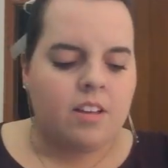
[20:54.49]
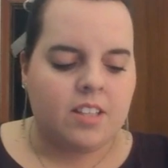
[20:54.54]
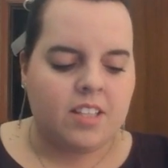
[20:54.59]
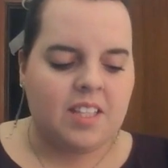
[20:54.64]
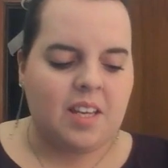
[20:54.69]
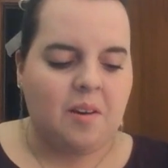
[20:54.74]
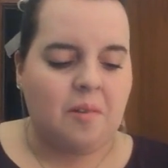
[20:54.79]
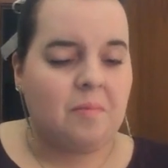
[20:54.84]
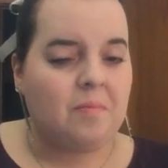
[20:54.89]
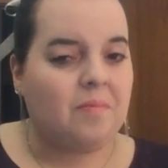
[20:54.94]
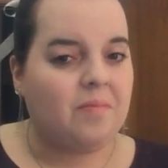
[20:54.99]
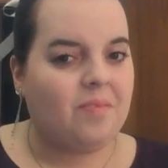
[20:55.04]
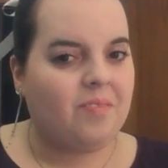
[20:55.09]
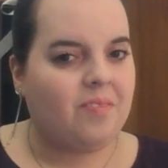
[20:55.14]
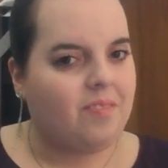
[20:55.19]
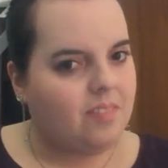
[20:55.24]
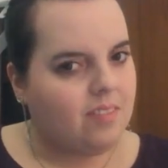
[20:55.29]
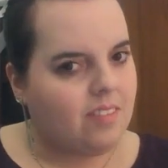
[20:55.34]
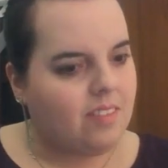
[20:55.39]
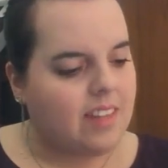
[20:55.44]
So
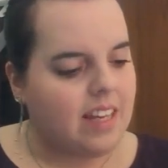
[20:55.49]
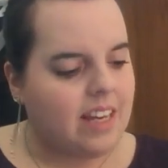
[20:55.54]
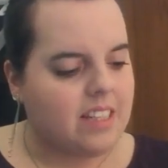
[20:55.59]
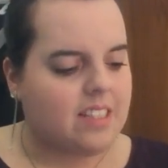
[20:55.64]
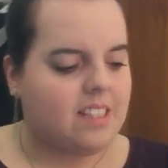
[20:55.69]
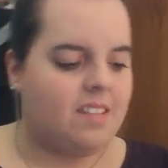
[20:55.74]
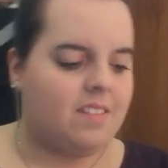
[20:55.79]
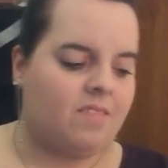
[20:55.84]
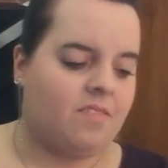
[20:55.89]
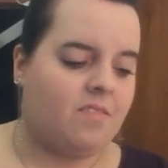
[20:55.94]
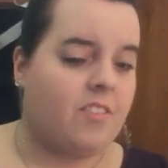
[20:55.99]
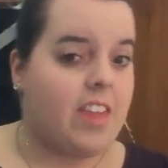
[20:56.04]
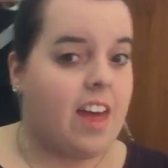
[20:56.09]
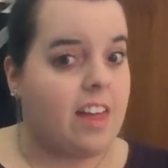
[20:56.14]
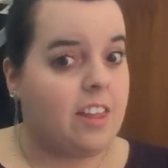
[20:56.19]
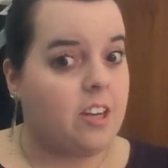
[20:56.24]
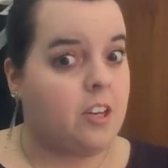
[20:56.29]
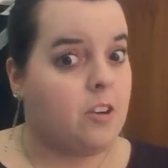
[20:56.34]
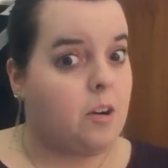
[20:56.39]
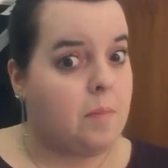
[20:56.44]
thanks for
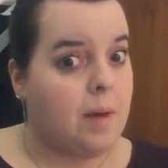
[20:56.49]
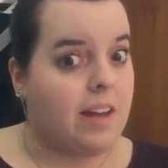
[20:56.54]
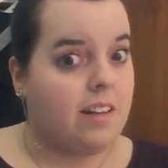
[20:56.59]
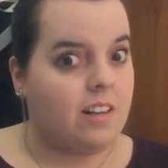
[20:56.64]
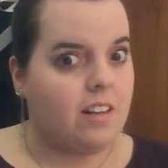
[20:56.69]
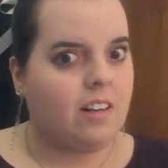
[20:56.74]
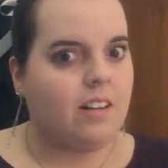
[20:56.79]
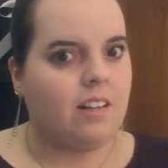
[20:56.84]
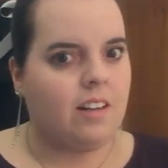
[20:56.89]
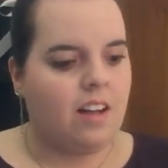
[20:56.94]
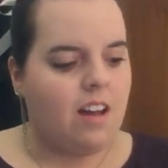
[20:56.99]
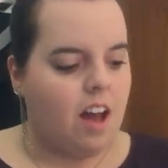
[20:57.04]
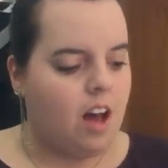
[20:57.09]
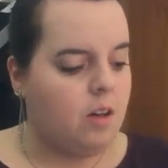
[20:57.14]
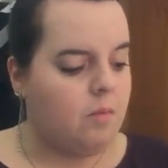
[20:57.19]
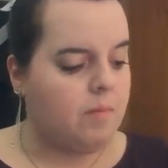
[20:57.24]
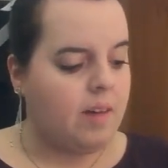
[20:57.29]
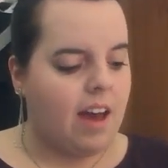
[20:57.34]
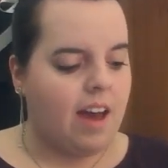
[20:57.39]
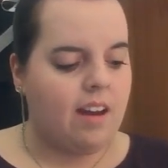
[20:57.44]
that little reminder.
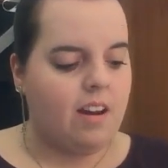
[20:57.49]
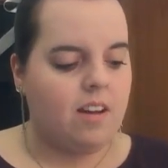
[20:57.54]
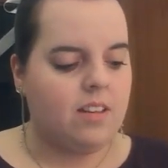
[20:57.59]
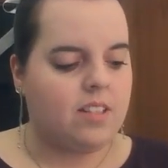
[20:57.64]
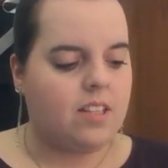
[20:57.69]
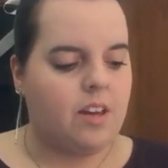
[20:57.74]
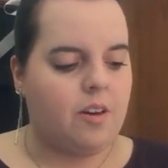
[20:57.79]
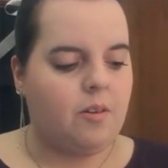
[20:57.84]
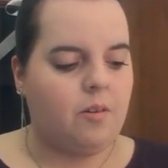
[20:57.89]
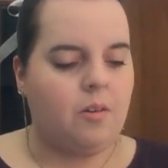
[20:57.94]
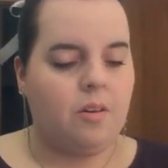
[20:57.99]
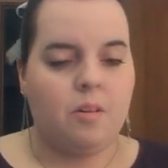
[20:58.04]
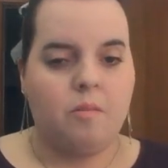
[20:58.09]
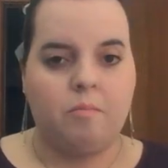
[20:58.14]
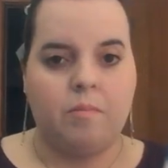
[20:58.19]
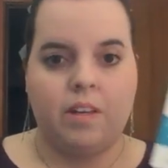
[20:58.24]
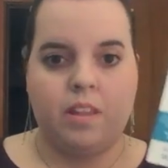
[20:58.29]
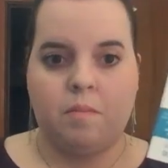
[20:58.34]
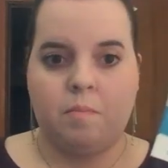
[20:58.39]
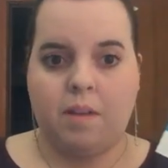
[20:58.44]
Oh, and also
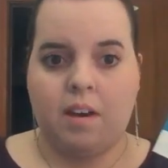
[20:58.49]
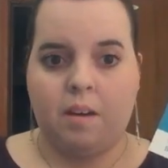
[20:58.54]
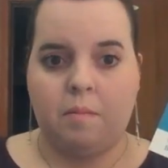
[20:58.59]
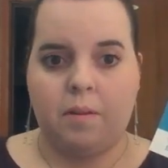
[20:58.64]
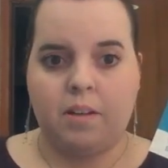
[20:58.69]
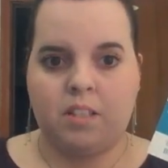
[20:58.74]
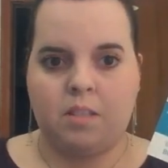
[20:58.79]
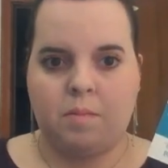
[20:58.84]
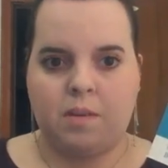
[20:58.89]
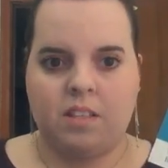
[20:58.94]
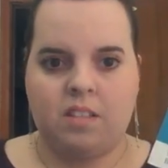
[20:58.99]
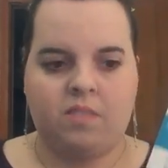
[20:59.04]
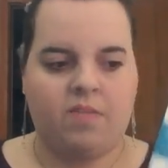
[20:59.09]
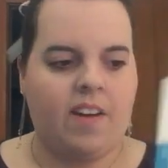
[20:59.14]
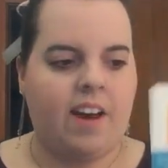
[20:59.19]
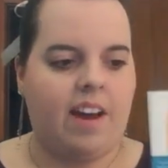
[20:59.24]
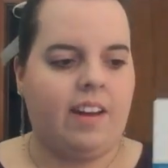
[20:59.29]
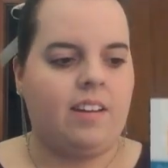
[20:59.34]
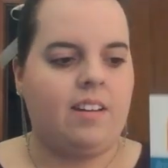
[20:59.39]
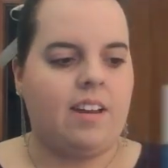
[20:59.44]
with my Burt's Bees
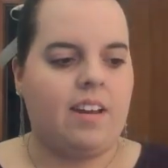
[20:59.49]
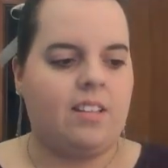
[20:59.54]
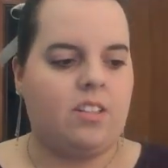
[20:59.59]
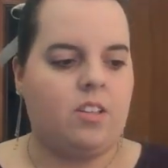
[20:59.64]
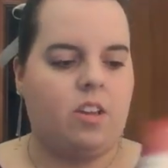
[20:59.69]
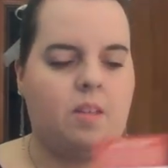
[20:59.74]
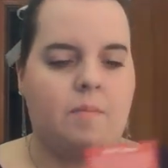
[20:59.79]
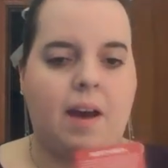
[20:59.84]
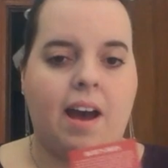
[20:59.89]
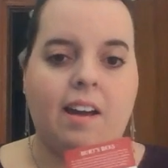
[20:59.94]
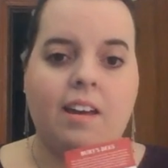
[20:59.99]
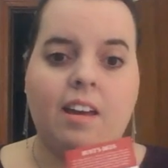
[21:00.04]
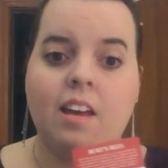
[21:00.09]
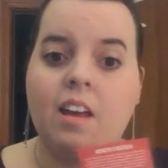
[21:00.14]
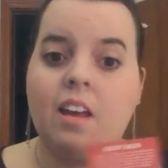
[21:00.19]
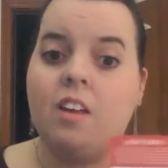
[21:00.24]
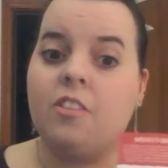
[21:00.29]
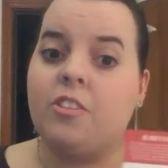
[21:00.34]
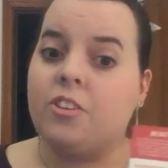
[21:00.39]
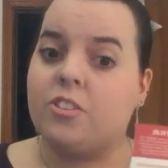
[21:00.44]
find, I saw in the back
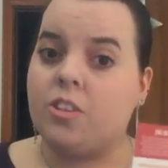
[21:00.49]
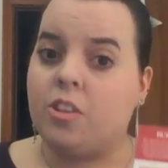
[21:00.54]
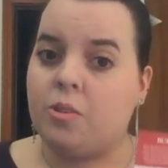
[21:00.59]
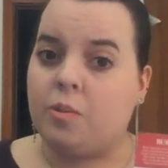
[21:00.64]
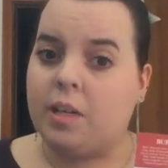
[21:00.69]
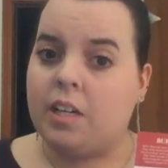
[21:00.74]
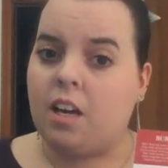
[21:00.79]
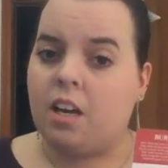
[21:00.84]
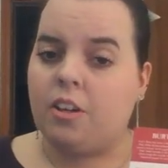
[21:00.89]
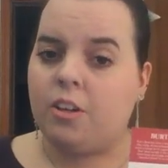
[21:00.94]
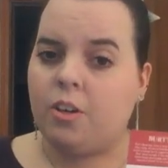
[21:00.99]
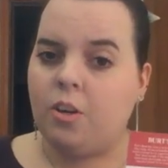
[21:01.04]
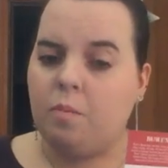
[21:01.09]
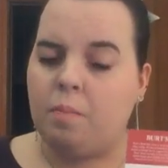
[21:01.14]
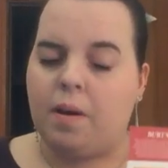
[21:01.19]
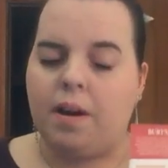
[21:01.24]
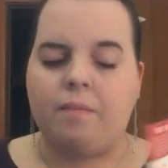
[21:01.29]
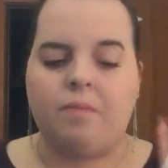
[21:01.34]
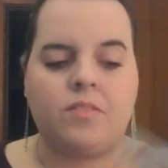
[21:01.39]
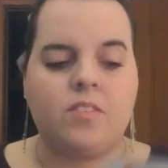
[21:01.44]
there's a three dollar
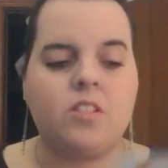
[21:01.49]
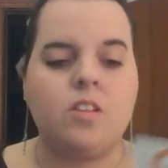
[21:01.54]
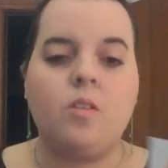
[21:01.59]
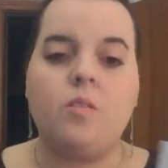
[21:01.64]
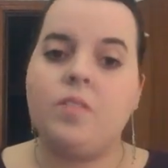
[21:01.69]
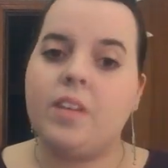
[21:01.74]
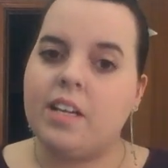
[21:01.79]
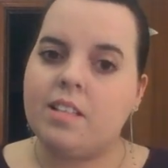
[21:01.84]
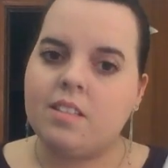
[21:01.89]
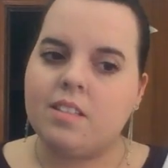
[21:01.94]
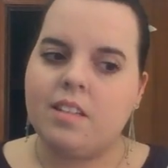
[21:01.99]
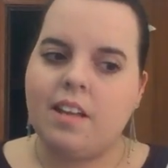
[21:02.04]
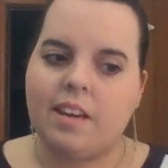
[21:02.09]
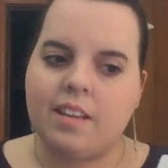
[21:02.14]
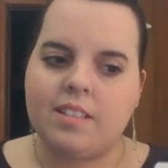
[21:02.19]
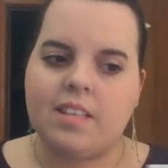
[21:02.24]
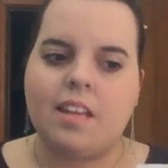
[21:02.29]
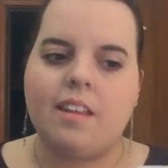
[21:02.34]
coupon. So that's nice.